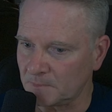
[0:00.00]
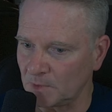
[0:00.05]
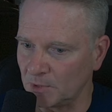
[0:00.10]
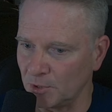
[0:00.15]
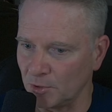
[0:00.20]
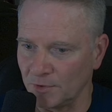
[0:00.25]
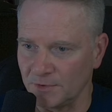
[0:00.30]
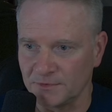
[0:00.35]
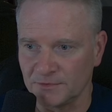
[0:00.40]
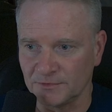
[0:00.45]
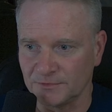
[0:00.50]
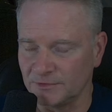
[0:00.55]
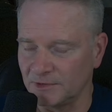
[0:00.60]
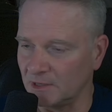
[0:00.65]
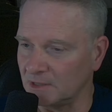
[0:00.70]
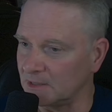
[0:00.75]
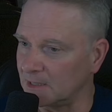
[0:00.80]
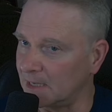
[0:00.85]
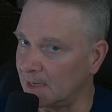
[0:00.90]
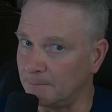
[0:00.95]
you're going to see
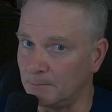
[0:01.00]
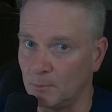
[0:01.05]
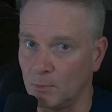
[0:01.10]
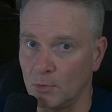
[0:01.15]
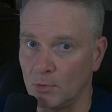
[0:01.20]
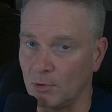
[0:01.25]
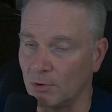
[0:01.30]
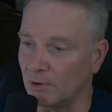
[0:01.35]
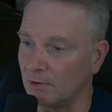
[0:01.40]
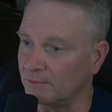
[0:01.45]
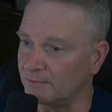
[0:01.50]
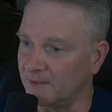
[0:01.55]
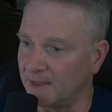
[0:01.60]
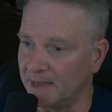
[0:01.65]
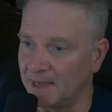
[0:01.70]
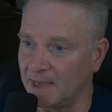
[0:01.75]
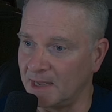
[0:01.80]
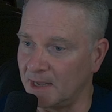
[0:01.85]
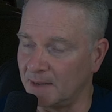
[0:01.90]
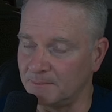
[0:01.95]
a lot more of
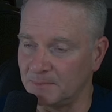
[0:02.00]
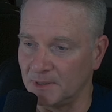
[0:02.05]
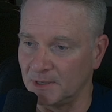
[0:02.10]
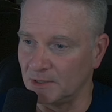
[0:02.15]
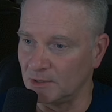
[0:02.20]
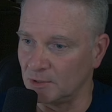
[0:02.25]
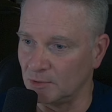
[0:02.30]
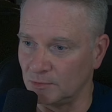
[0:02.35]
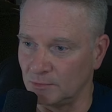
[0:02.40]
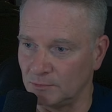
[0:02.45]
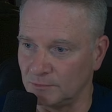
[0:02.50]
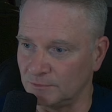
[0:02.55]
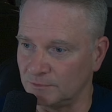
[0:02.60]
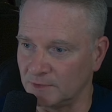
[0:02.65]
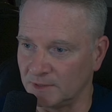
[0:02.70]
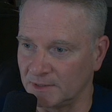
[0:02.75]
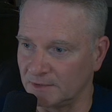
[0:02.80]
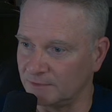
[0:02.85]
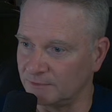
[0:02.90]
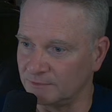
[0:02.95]
AI being
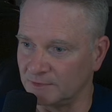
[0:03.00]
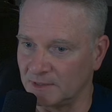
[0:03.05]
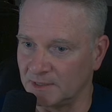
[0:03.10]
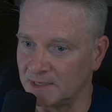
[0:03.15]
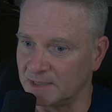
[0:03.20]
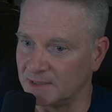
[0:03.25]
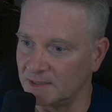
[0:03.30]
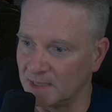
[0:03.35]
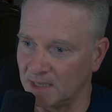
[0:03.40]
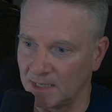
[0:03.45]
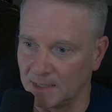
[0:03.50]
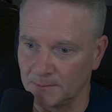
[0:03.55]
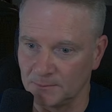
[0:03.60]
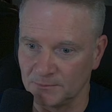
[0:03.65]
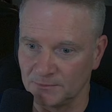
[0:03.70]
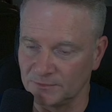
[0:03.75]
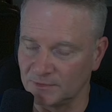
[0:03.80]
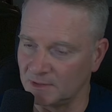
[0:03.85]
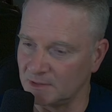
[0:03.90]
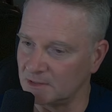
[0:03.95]
used, like I said, in
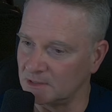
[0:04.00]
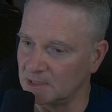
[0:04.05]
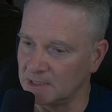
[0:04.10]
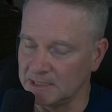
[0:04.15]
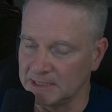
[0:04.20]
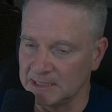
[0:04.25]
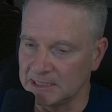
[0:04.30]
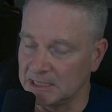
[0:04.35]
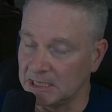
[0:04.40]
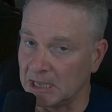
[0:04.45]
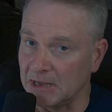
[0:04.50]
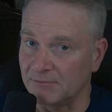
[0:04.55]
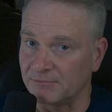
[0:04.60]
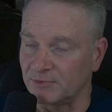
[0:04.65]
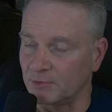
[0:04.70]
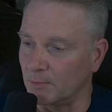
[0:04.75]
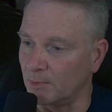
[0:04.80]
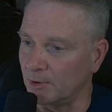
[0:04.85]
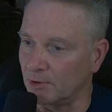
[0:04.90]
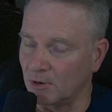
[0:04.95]
games and
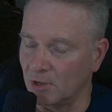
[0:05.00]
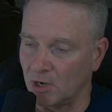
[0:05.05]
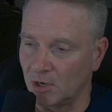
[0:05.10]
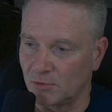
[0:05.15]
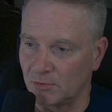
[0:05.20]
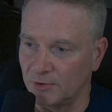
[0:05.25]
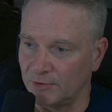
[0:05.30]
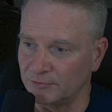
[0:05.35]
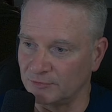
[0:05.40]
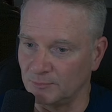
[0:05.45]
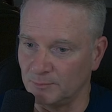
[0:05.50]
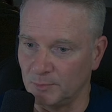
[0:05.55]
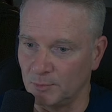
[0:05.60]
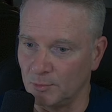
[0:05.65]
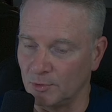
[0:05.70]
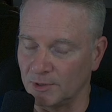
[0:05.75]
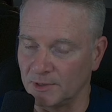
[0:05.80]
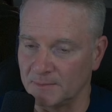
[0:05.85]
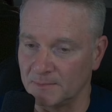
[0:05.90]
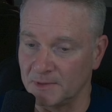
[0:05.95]
everywhere all across the
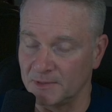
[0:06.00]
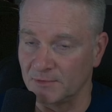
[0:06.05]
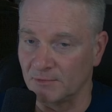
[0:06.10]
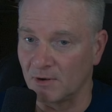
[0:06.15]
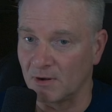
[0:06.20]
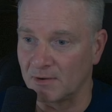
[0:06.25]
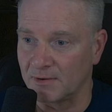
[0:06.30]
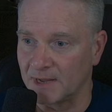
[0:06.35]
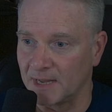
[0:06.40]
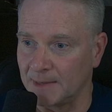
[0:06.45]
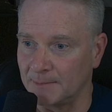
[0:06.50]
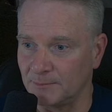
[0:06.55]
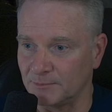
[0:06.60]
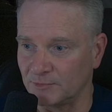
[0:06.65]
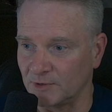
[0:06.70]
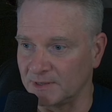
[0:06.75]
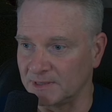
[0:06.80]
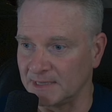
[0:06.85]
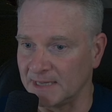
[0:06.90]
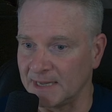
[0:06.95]
board. I mean, there are games
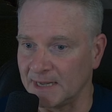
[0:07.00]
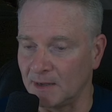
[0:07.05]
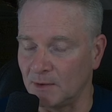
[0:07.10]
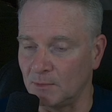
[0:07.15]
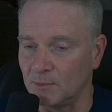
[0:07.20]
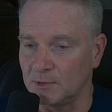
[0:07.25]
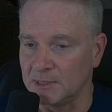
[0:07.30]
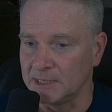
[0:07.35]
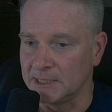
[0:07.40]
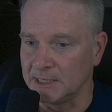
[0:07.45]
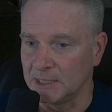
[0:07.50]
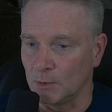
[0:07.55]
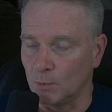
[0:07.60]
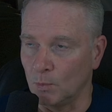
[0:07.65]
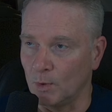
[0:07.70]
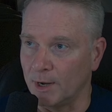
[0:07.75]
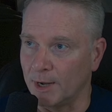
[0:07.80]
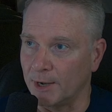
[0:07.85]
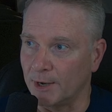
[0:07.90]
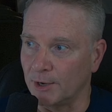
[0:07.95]
right now
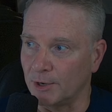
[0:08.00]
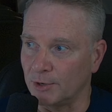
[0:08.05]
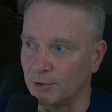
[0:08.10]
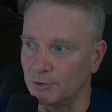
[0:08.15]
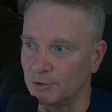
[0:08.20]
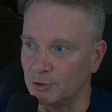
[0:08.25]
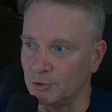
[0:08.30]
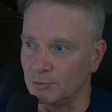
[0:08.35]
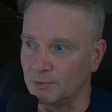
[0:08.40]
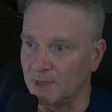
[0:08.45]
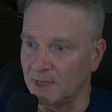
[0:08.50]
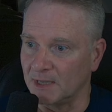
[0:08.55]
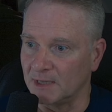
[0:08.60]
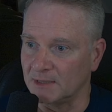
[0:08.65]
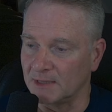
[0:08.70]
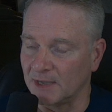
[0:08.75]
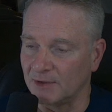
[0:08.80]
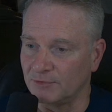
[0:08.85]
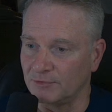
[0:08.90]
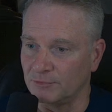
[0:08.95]
where you
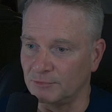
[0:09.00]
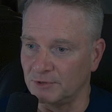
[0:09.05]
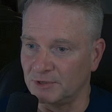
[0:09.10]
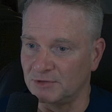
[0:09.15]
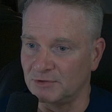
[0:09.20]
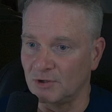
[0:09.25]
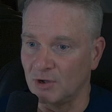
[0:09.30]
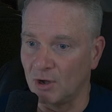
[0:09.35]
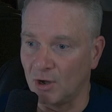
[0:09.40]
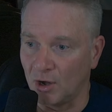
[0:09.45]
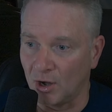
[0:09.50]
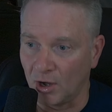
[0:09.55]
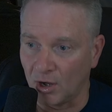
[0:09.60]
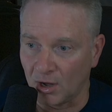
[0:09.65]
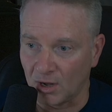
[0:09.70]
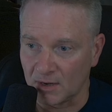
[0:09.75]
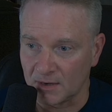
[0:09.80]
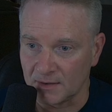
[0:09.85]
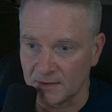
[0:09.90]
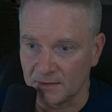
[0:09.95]
can actually
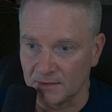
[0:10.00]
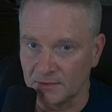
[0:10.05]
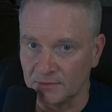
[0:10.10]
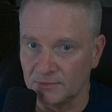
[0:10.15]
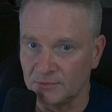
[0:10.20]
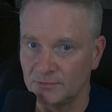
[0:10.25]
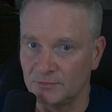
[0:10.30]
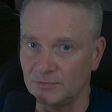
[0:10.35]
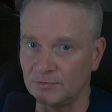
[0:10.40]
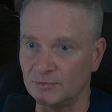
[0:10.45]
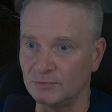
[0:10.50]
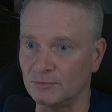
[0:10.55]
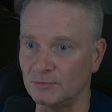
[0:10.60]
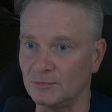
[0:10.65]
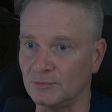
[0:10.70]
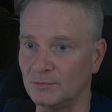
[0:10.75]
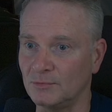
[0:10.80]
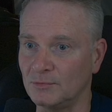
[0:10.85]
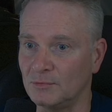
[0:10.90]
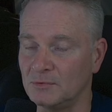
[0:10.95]
talk
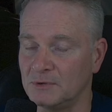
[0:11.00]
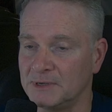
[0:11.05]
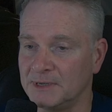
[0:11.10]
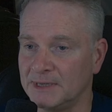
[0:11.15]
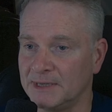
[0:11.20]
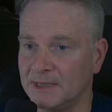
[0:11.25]
to,